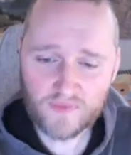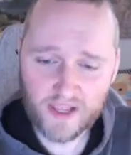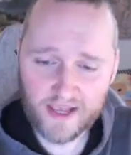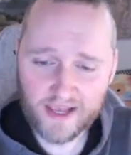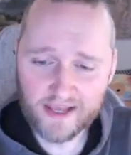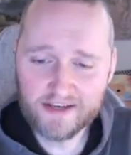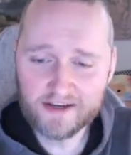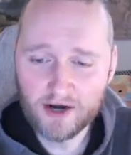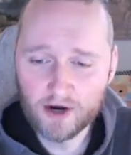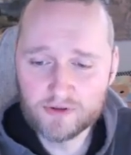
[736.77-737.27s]

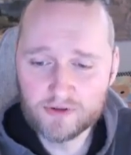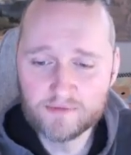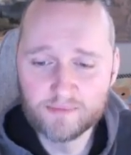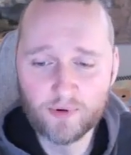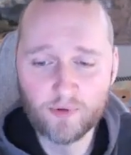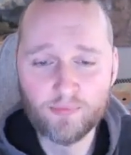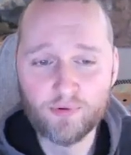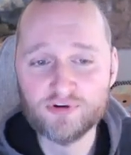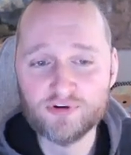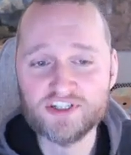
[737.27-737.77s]
And are the
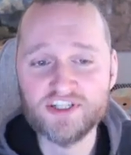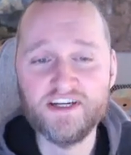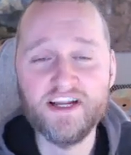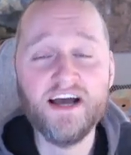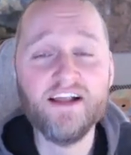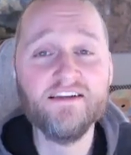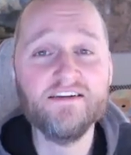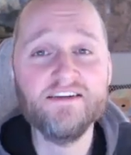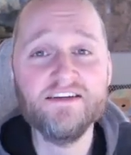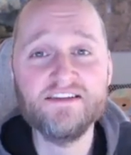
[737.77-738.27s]

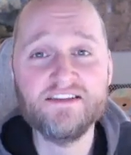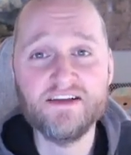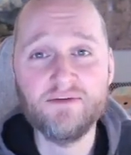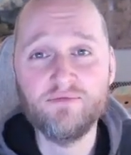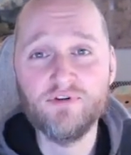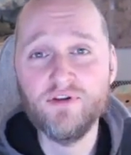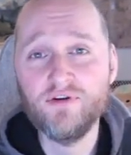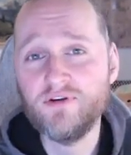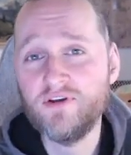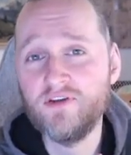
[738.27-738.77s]
proportionalities that
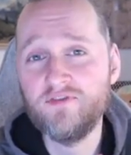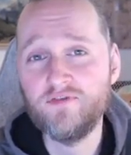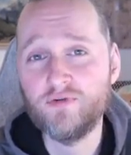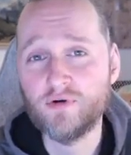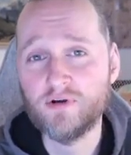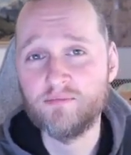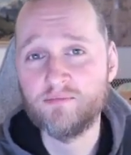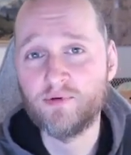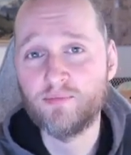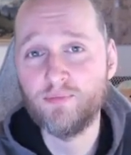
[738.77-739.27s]
we're looking for
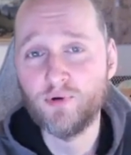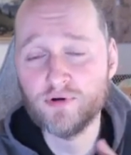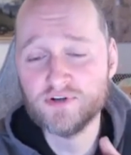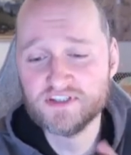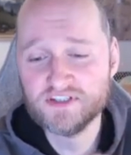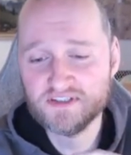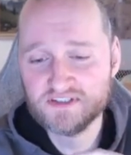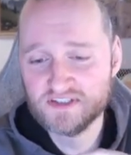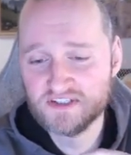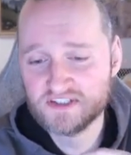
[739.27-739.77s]
in
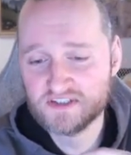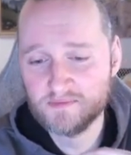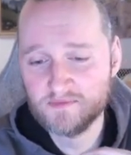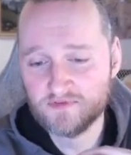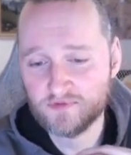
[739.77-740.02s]
proportional systems,